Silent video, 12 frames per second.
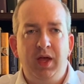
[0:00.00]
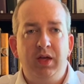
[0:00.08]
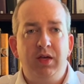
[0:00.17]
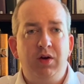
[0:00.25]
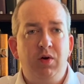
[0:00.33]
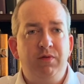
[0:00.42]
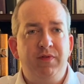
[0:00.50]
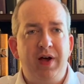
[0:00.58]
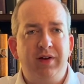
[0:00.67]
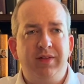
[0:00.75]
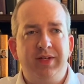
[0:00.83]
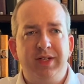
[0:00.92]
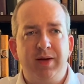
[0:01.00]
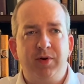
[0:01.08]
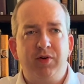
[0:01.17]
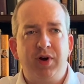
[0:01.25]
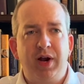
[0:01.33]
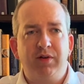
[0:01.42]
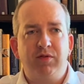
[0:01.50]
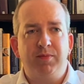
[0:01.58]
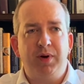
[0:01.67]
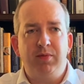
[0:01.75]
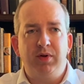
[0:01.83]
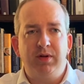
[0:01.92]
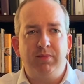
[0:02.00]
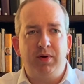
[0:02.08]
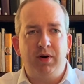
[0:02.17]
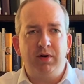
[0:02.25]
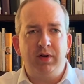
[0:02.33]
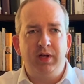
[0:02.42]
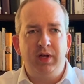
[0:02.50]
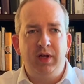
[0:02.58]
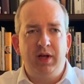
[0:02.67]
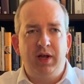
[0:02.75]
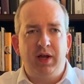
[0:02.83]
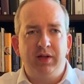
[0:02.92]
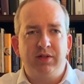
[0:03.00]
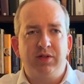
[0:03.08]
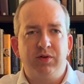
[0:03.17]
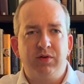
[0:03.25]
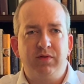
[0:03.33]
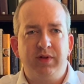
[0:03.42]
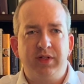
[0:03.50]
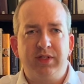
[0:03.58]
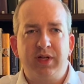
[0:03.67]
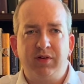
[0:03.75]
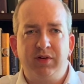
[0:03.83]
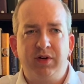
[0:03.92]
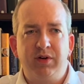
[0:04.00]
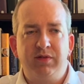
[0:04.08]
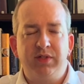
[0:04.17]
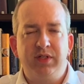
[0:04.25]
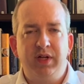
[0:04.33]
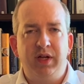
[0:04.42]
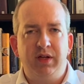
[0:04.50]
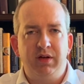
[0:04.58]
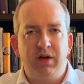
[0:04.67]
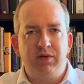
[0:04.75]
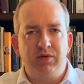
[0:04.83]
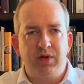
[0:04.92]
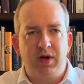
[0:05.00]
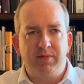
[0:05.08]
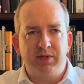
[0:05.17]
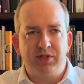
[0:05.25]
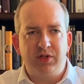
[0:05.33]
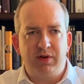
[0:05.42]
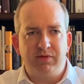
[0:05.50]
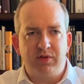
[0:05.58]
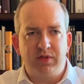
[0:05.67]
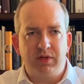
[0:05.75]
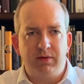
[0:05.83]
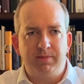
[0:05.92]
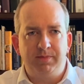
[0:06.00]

He co-founded the Democratic-Republican Party and served as Secretary of State under Thomas Jefferson.